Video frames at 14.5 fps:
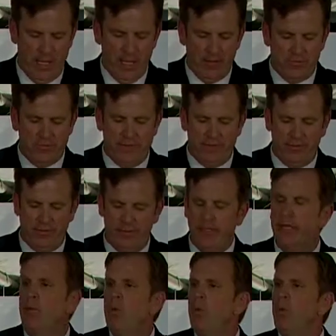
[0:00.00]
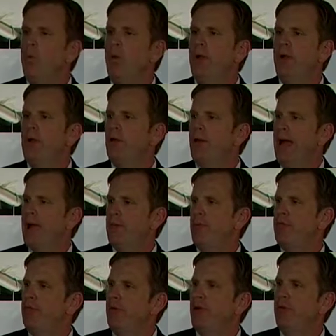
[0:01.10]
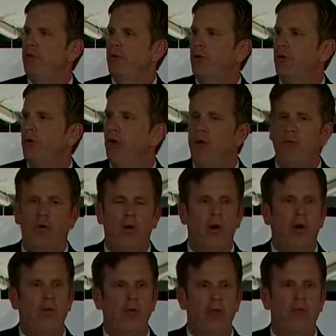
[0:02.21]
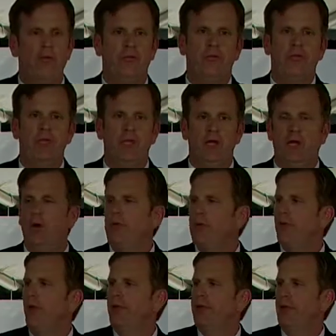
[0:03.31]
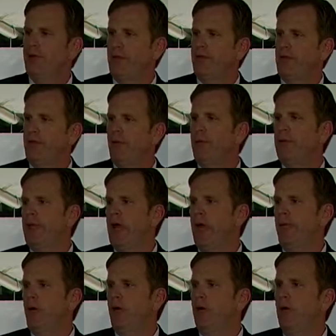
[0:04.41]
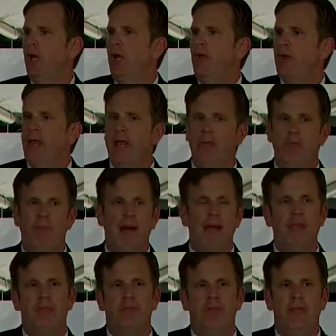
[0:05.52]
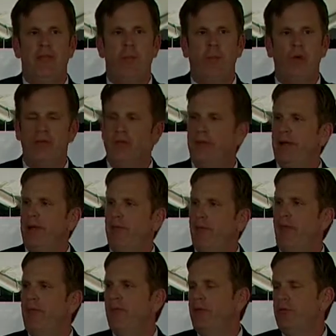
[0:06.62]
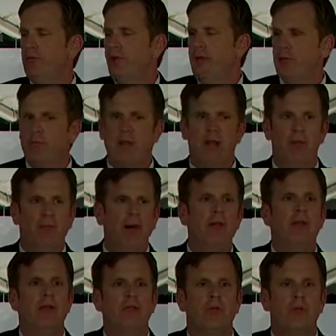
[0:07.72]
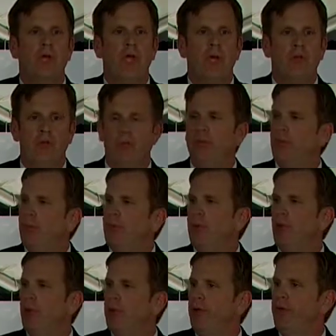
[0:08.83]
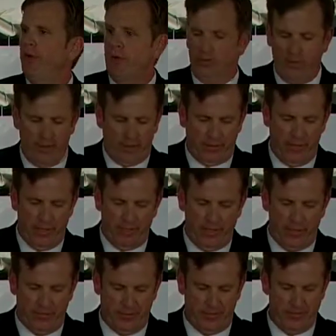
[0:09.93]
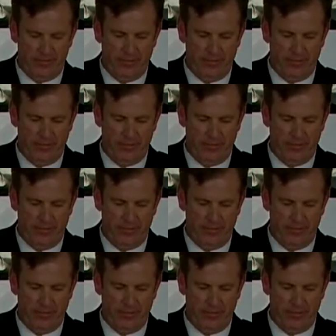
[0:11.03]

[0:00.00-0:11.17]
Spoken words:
Secondly, we wanted a collaborative structure for all the other CEOs and healthcare leaders to come together that had a mindset that wasn't about competitiveness, it was about abundance. It was the bigger picture to create collaboration.